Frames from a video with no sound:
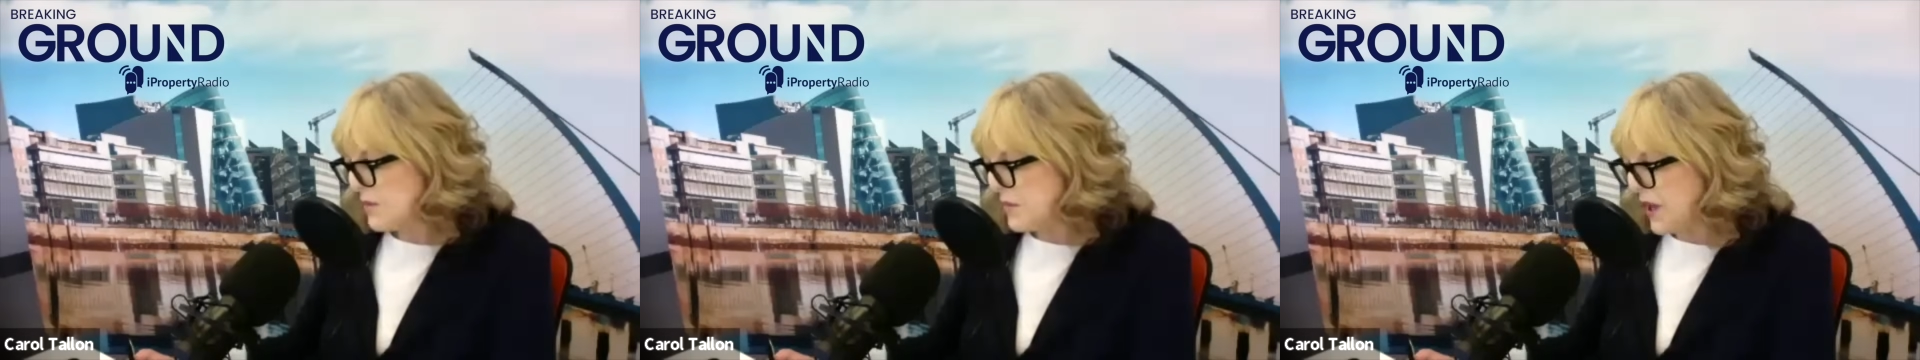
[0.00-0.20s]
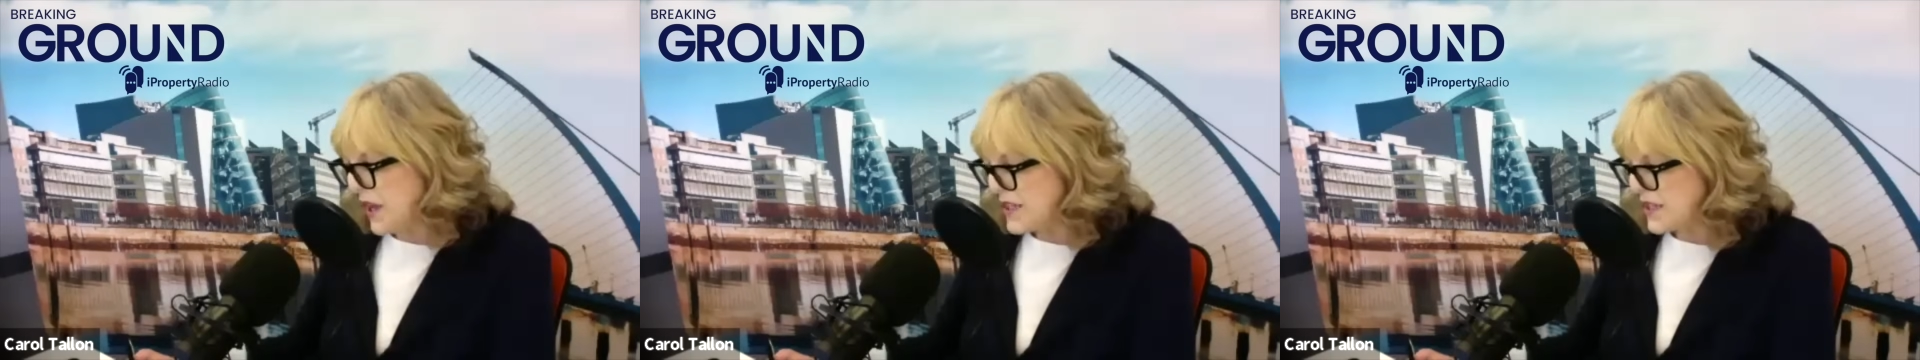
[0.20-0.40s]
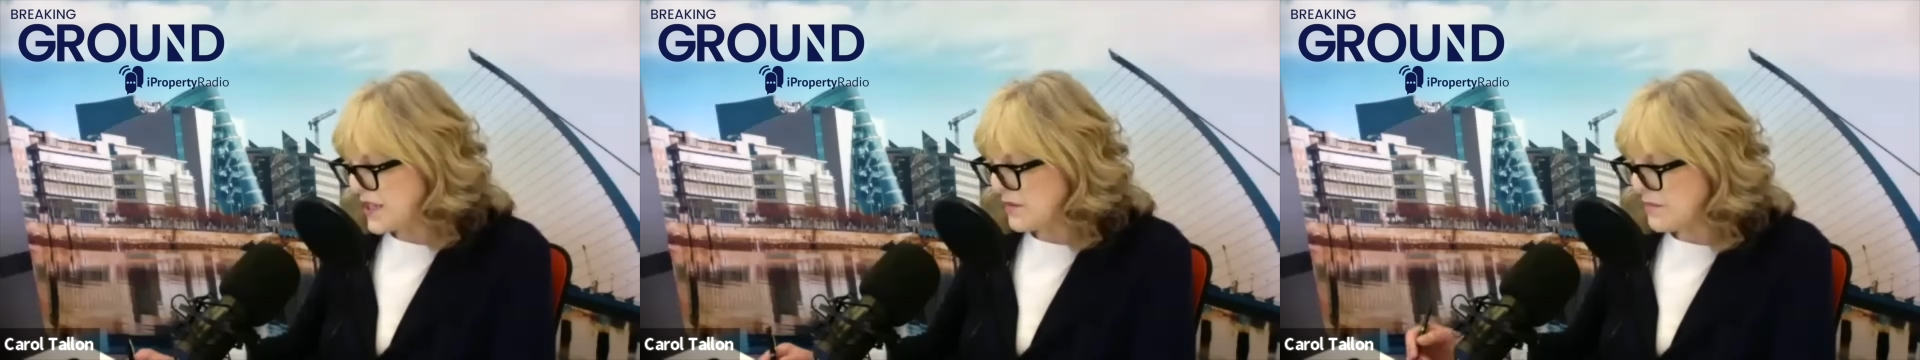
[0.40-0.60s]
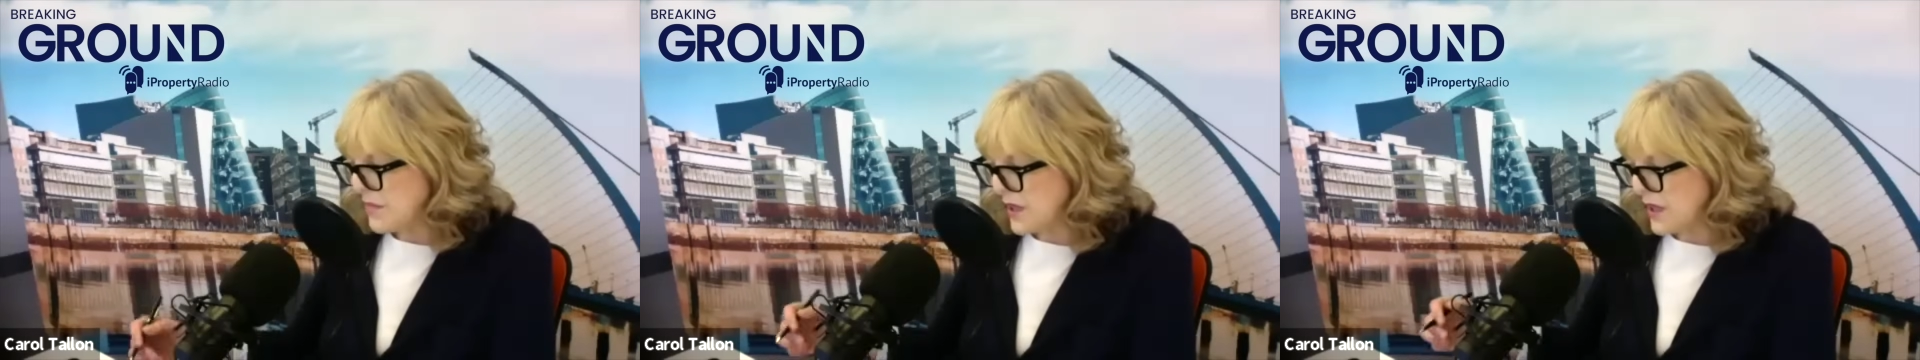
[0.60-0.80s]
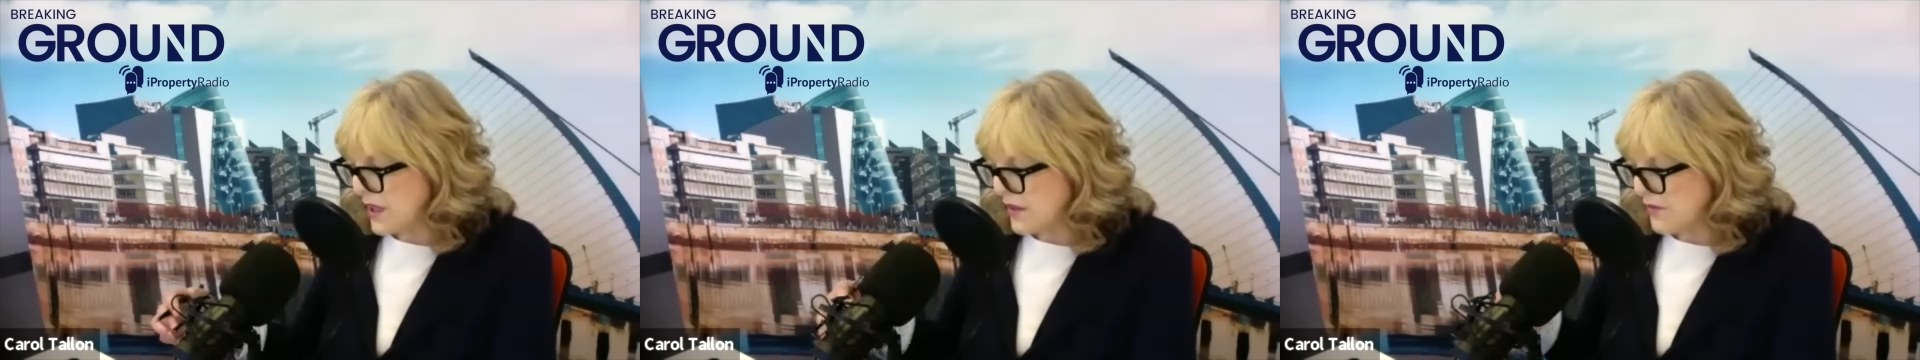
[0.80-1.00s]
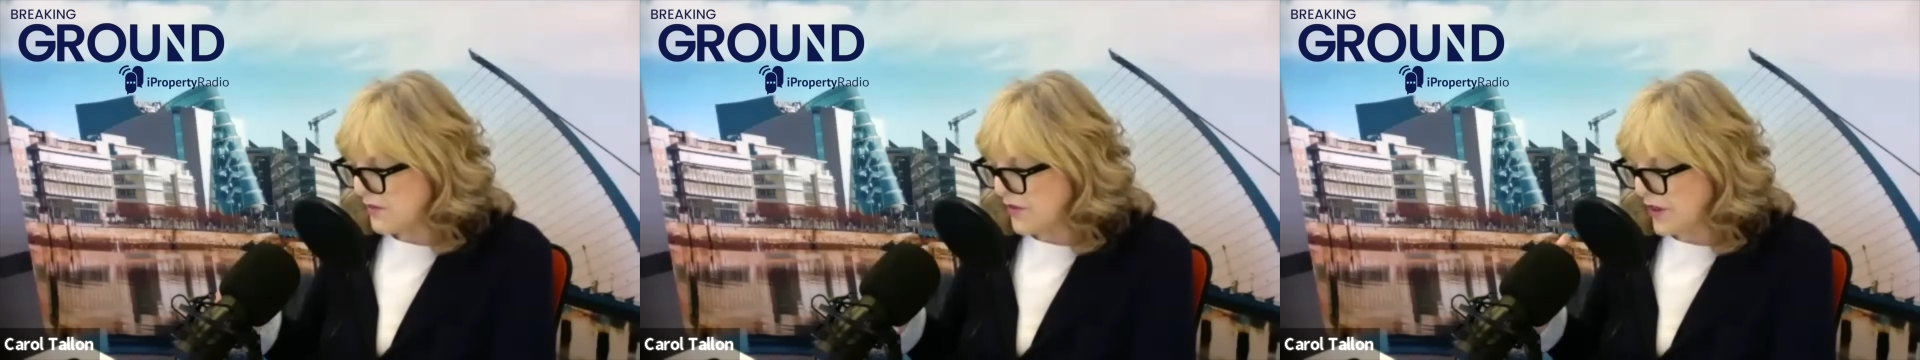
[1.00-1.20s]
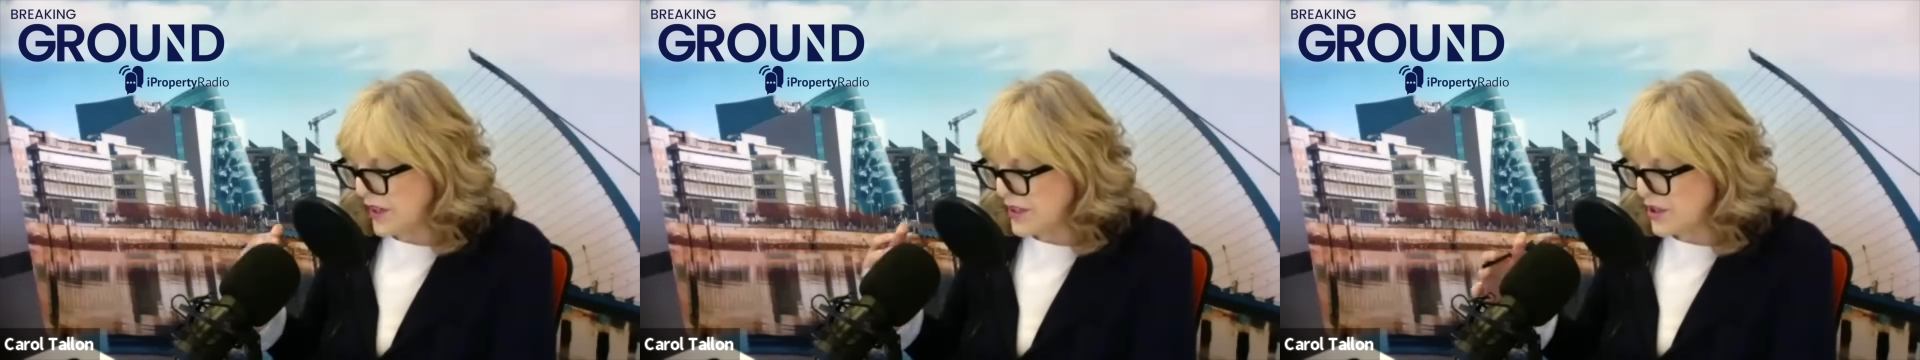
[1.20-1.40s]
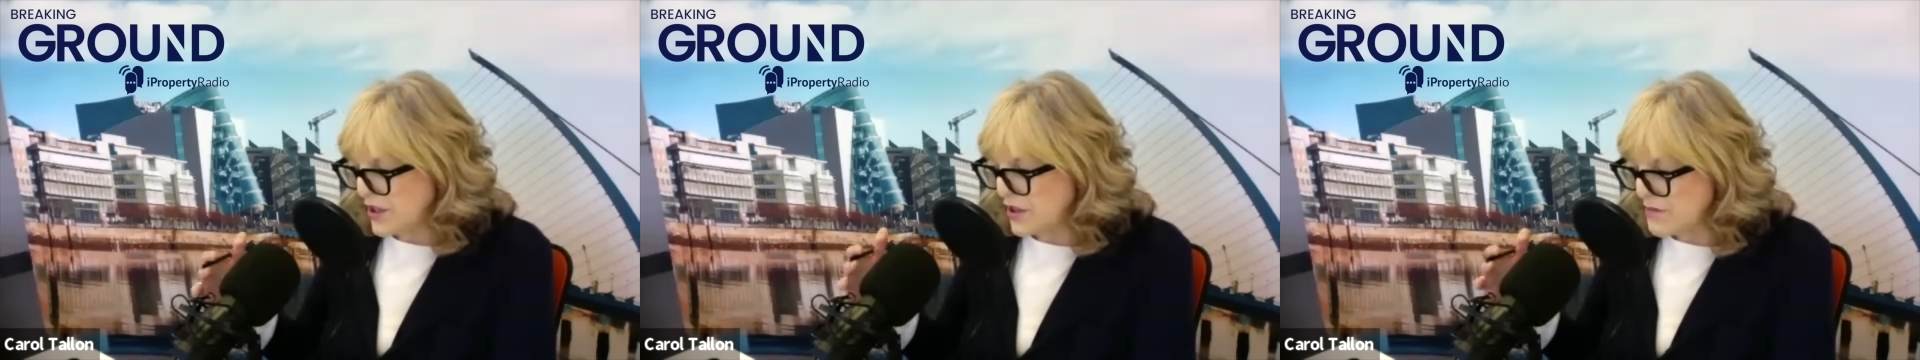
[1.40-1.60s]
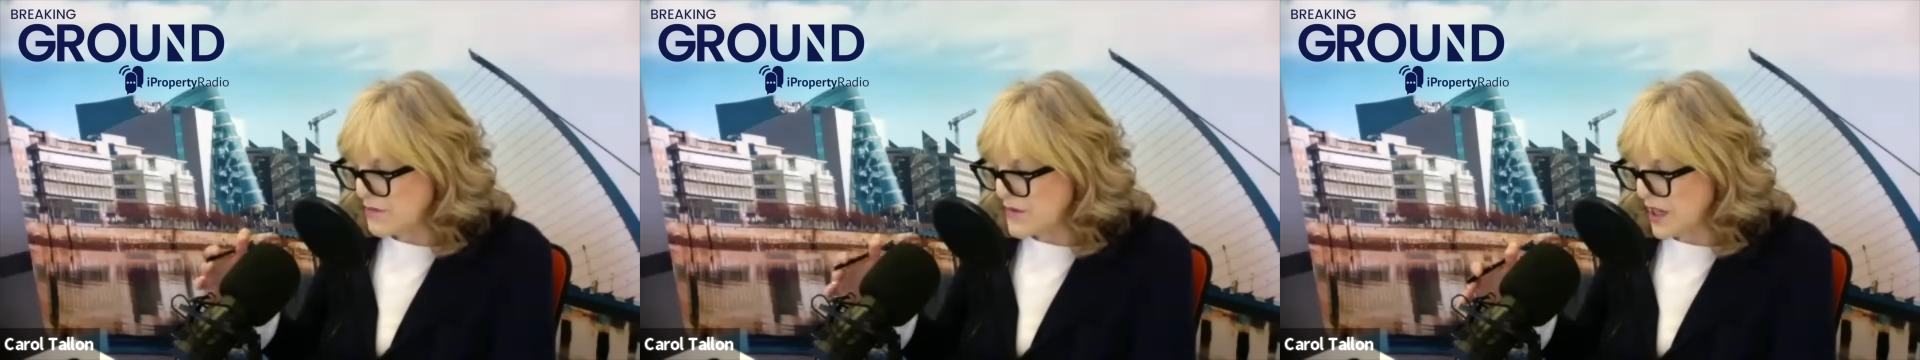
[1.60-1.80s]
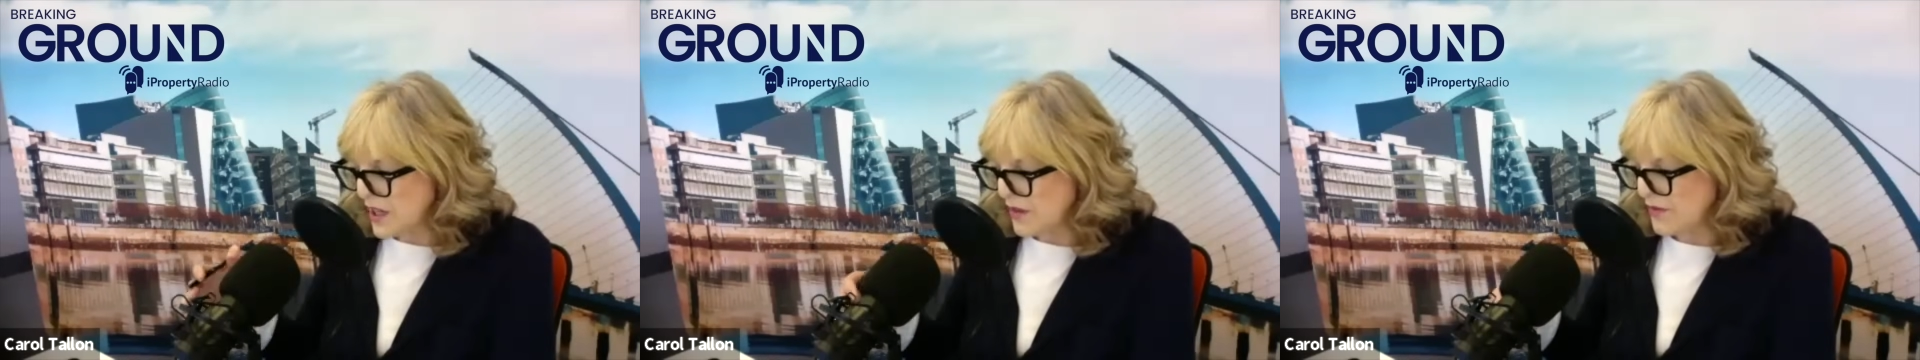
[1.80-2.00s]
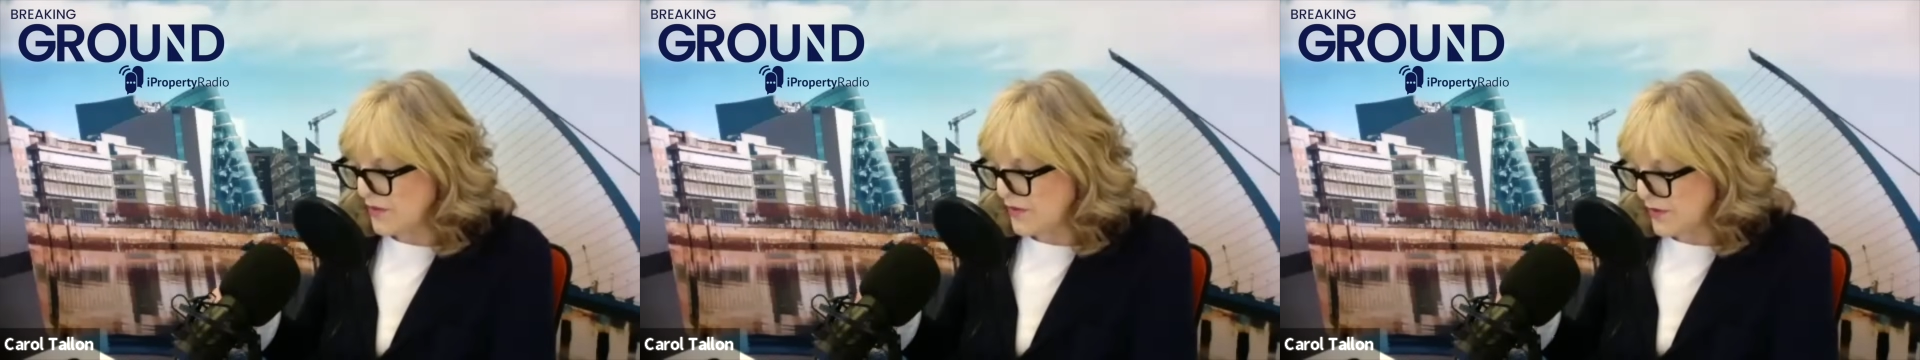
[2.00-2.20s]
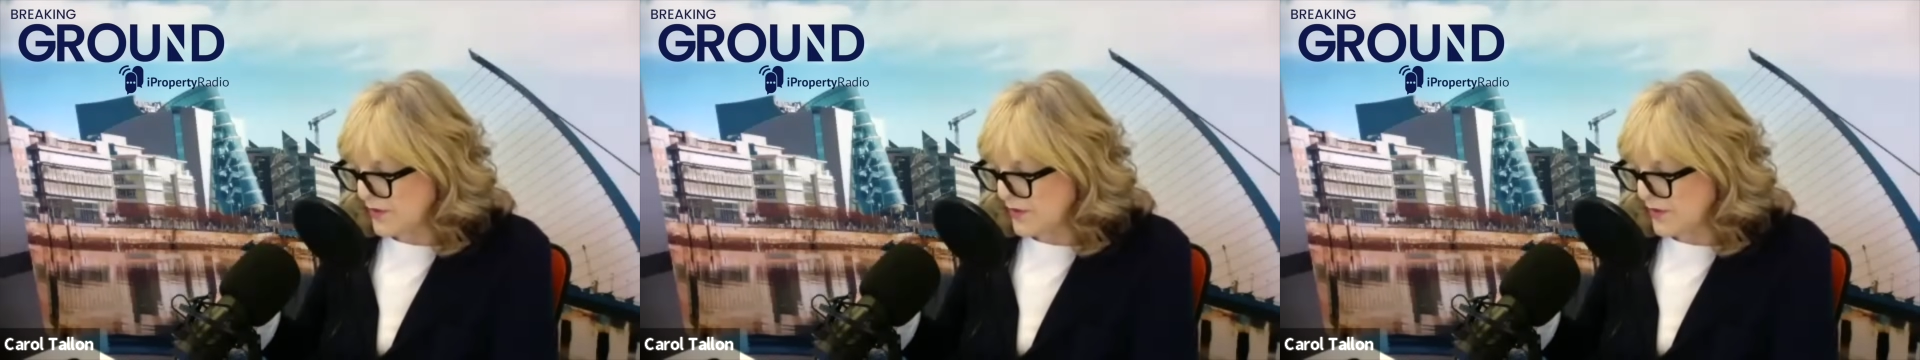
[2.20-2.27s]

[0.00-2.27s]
Pat, in terms of